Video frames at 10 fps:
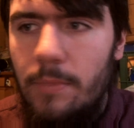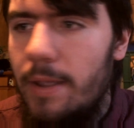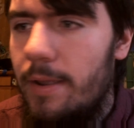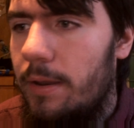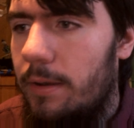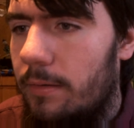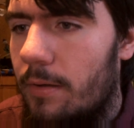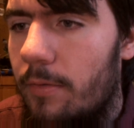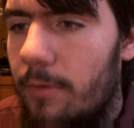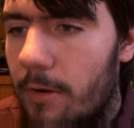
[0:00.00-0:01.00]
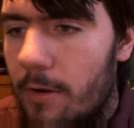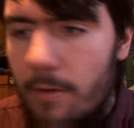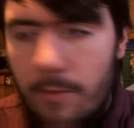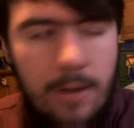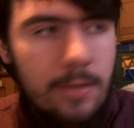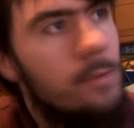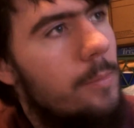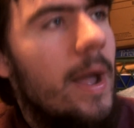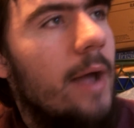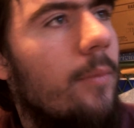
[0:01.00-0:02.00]
and I'll write you
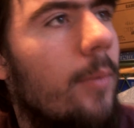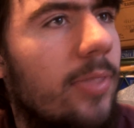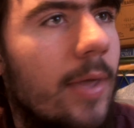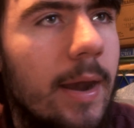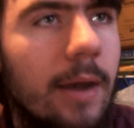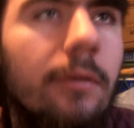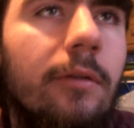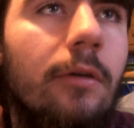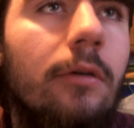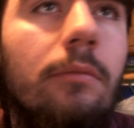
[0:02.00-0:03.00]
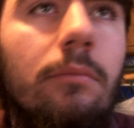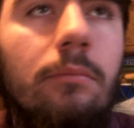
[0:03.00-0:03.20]
back with the answer.